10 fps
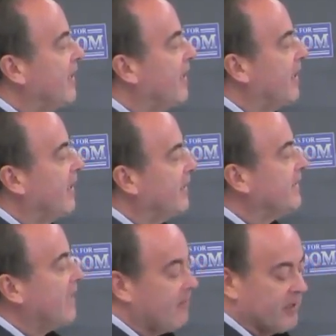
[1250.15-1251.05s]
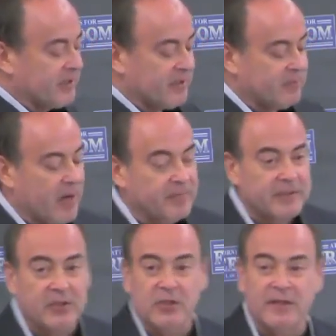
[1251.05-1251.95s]
established the
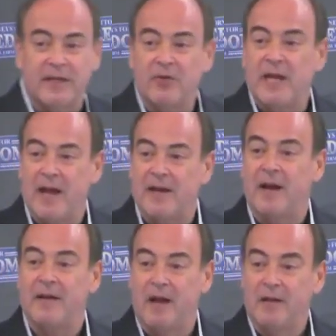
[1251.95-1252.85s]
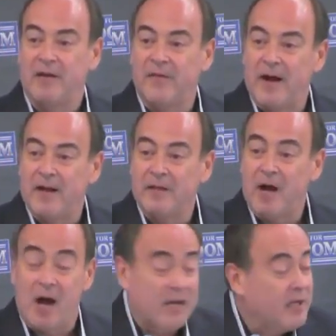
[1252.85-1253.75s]
proposition that you cannot nullify a
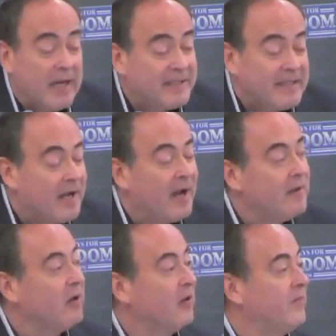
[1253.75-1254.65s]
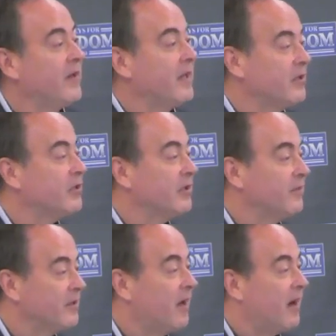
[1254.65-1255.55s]
law. It's not nullification
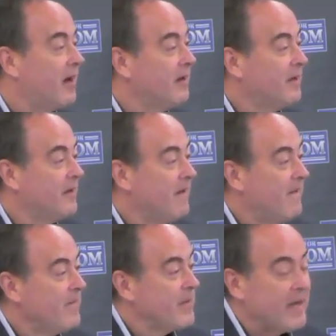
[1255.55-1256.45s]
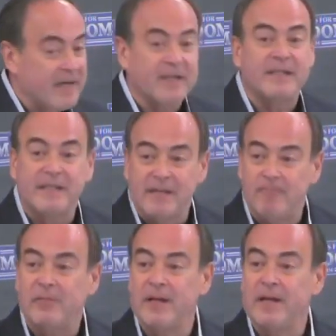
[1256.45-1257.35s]
of a law. It is
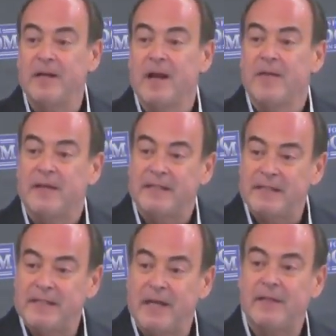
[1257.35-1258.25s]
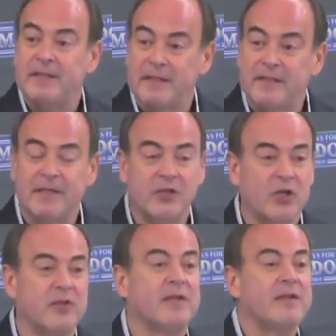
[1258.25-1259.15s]
simply the state's
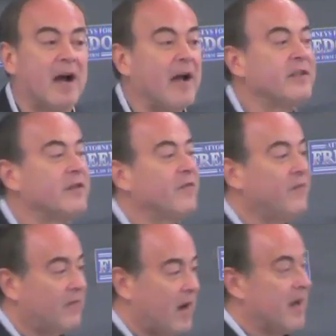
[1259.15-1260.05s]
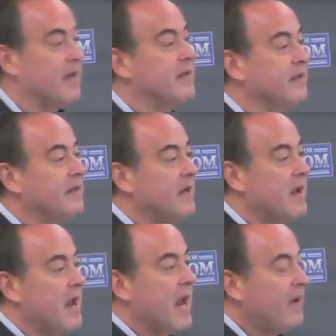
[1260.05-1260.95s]
decision not to fund
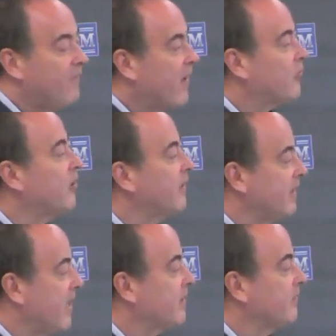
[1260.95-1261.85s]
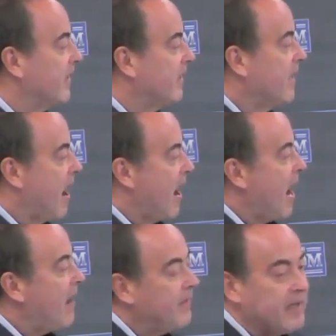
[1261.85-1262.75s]
a federal enactment.
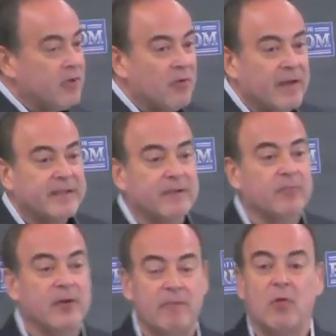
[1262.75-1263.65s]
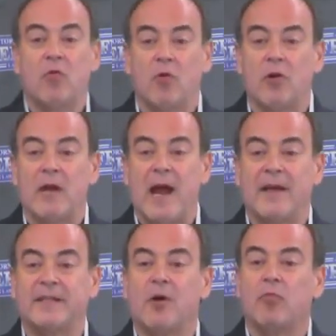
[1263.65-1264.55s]
And the U.S. Supreme Court
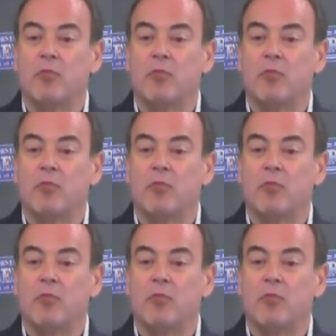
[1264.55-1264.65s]
has